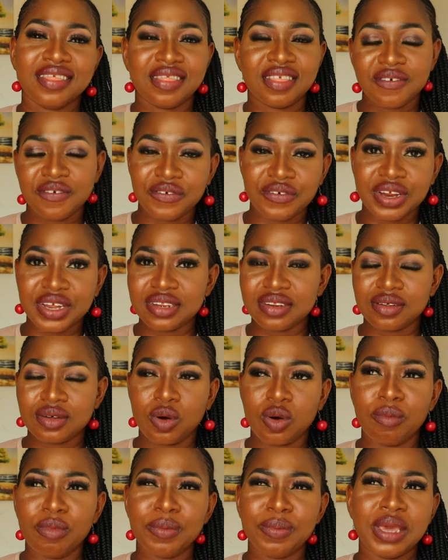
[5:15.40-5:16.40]
different,
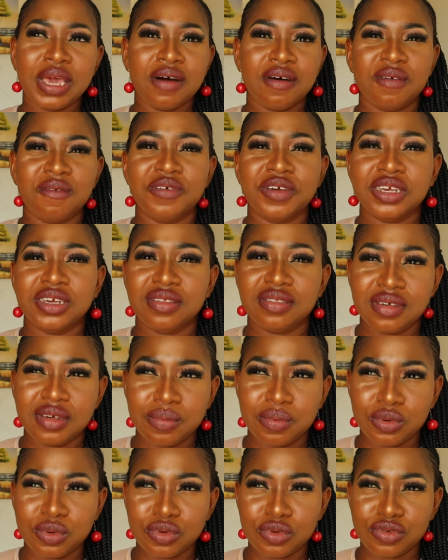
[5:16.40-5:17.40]
or maybe our
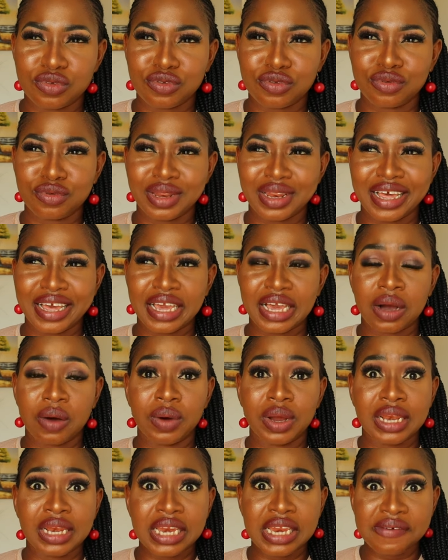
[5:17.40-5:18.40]
vegetables, like
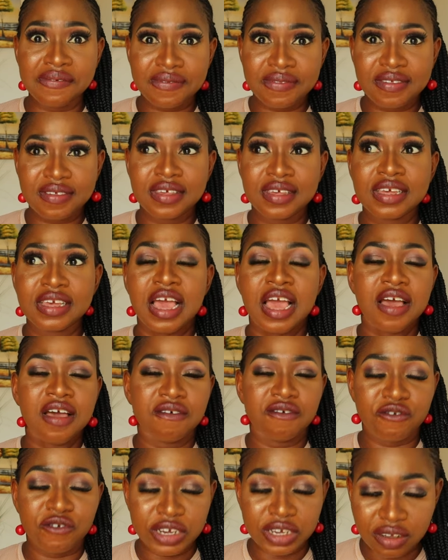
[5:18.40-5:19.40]
our leafy
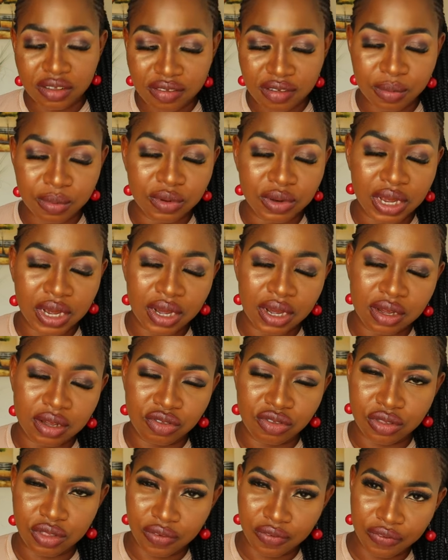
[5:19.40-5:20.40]
vegetable that
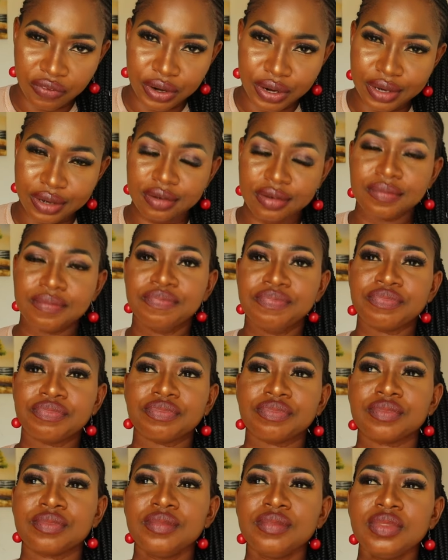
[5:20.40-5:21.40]
is different.
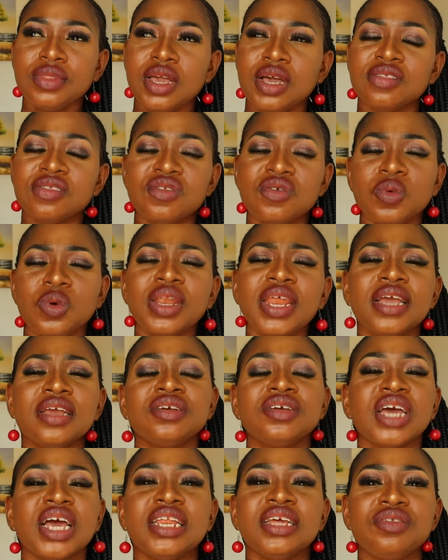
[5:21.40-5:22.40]
So what I
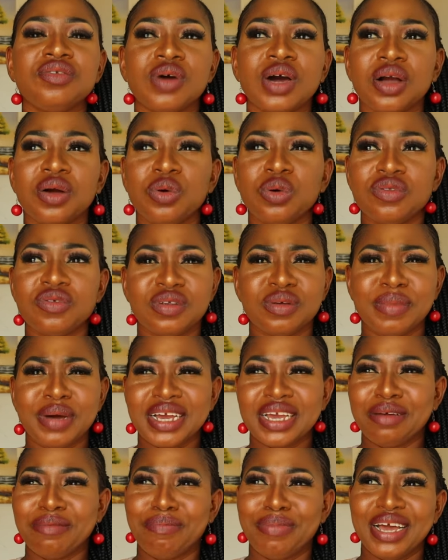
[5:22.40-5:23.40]
usually do, I go to the
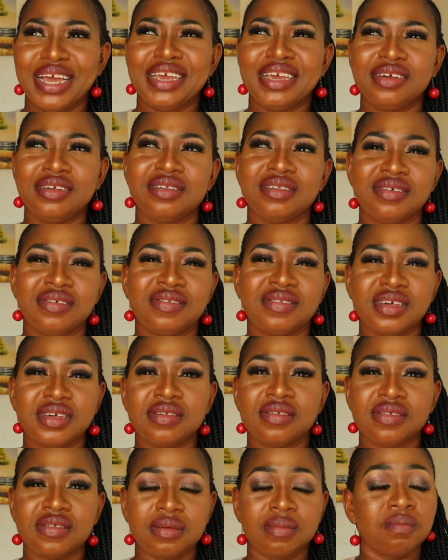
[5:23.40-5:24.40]
market, buy these
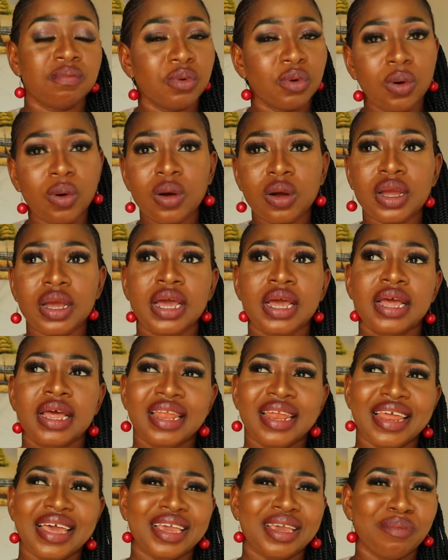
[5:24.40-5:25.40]
things in bulk,
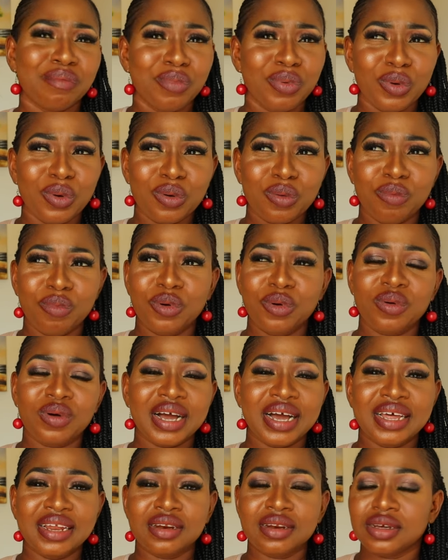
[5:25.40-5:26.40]
like in bulk, bulk,
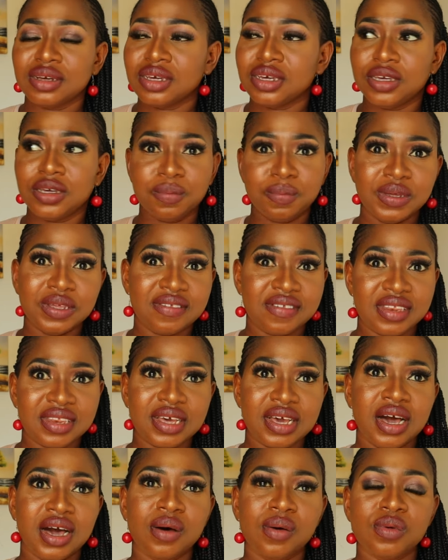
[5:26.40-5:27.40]
and keep it in
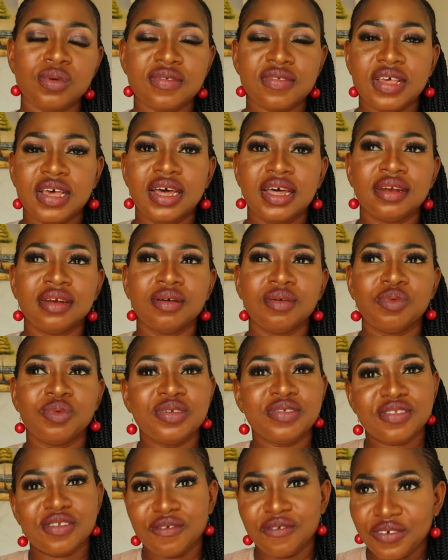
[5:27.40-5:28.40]
the house, and we
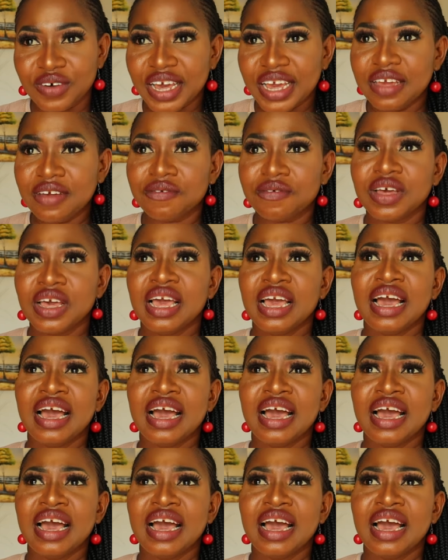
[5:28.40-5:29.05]
survive.